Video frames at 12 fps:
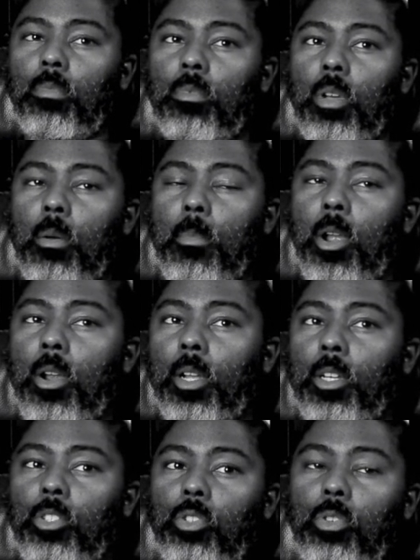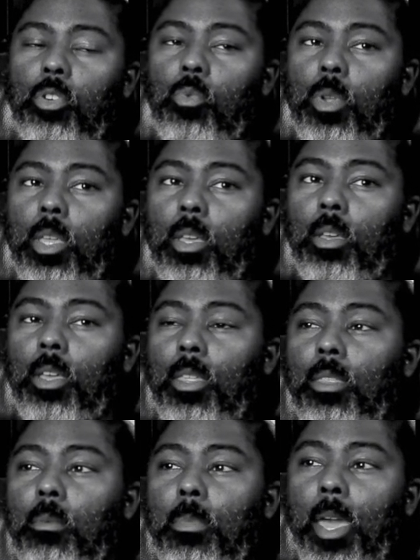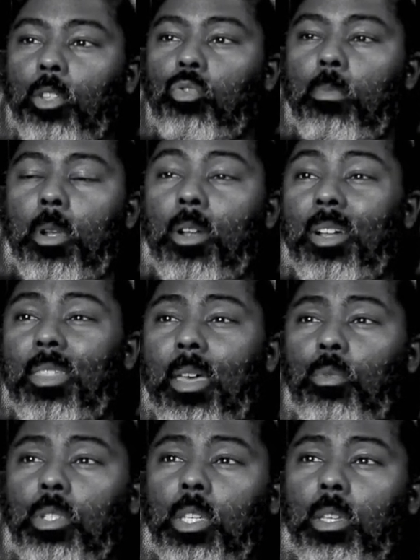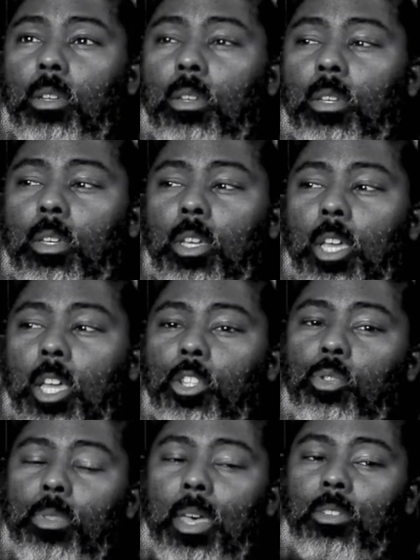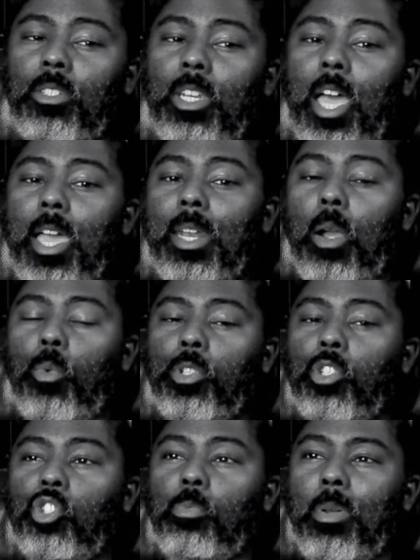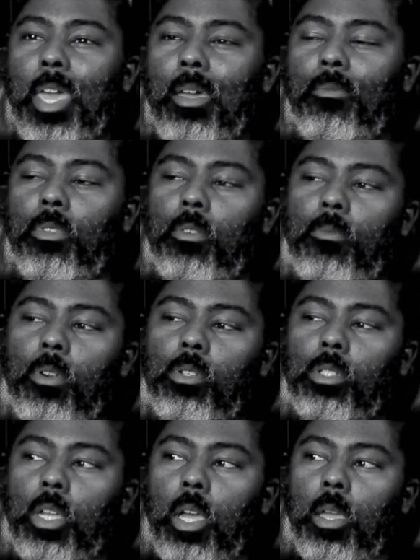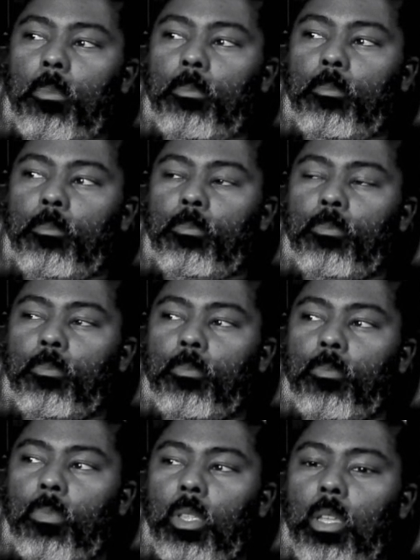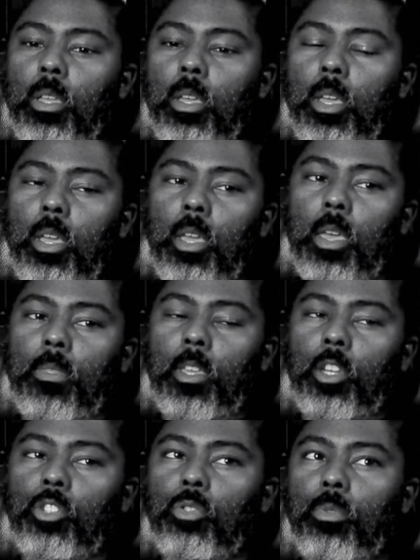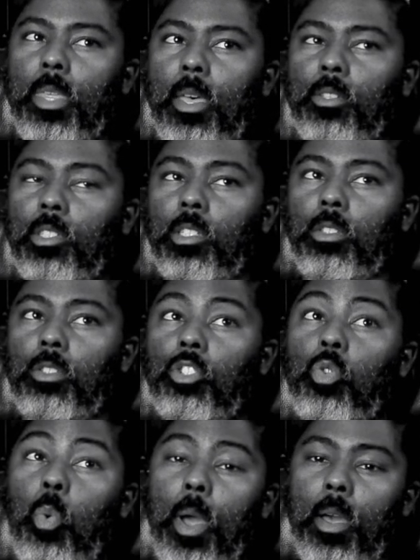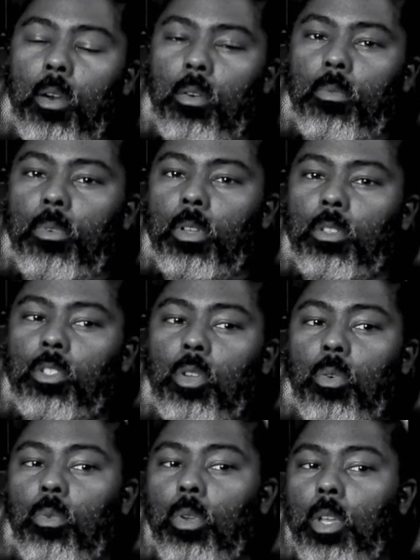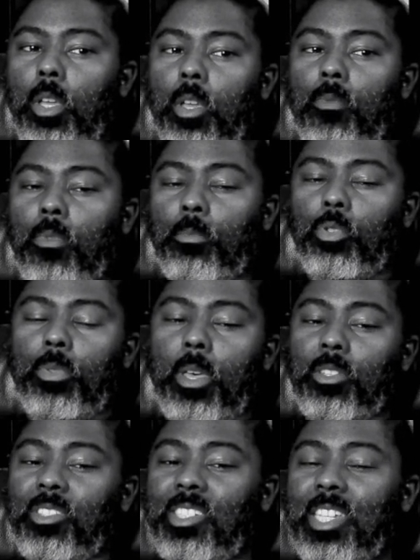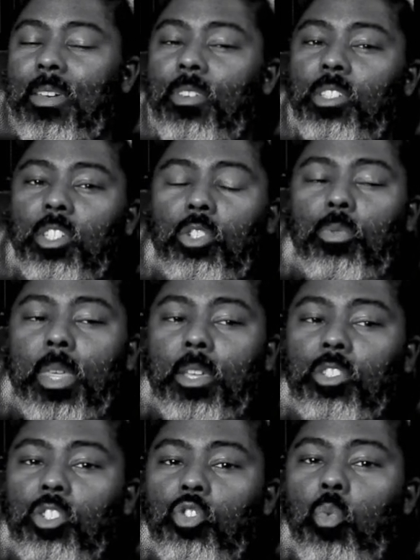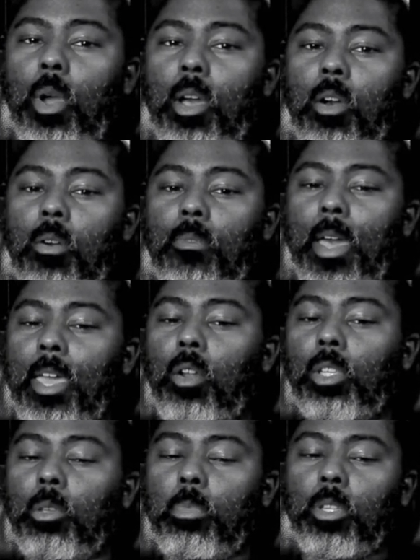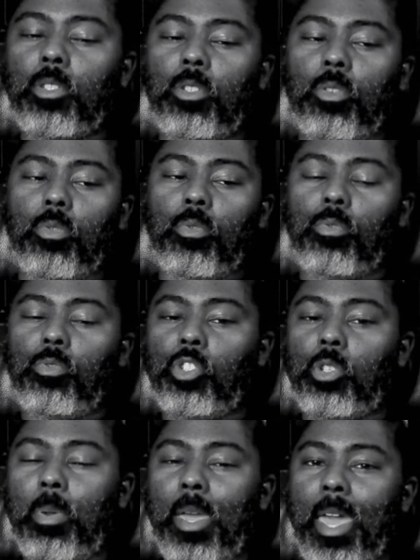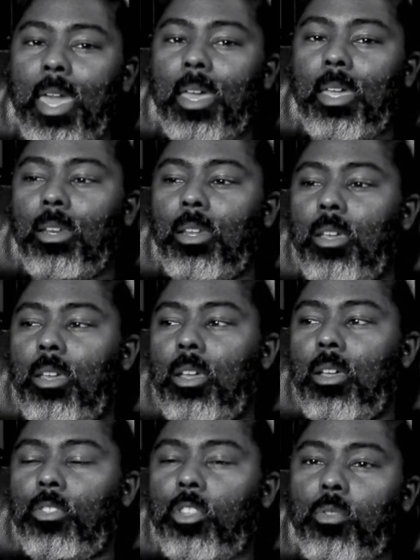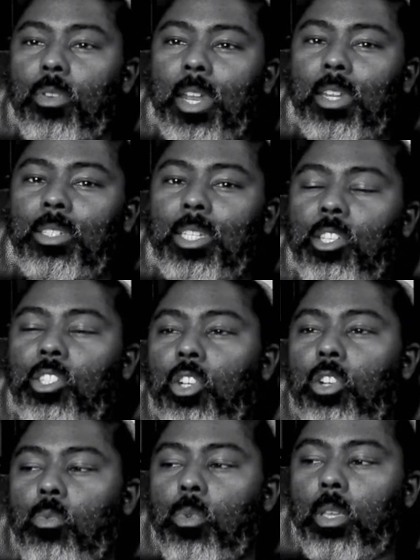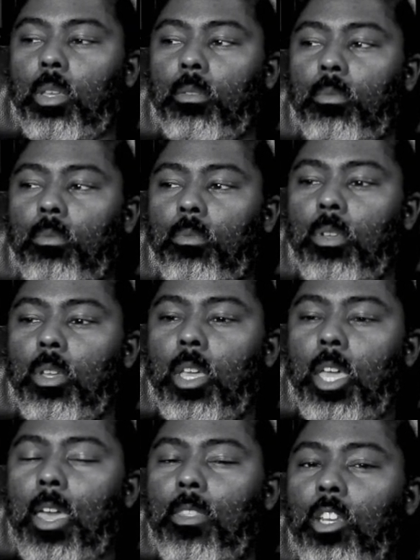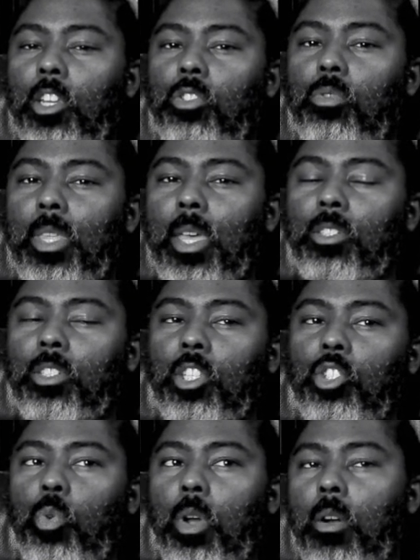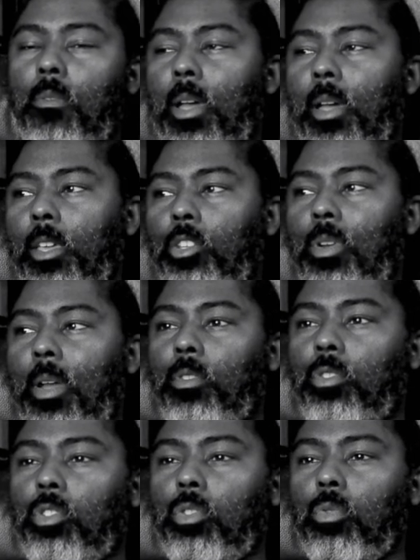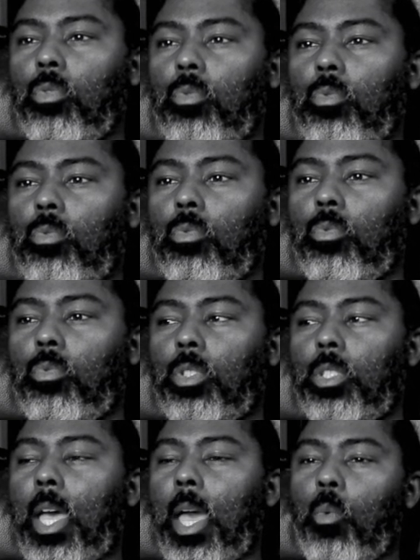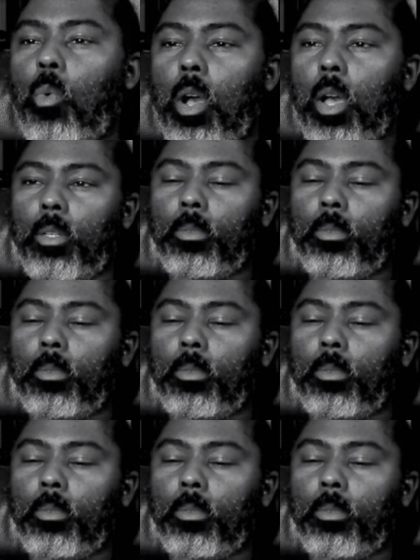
America to Korea and then back to America. That was it. 2009, I went to Japan for the first time. And then in 2012, so from 2007 to 2012, I had only been to Japan, the United States, and Korea. And then in 2012, I traveled to Taiwan.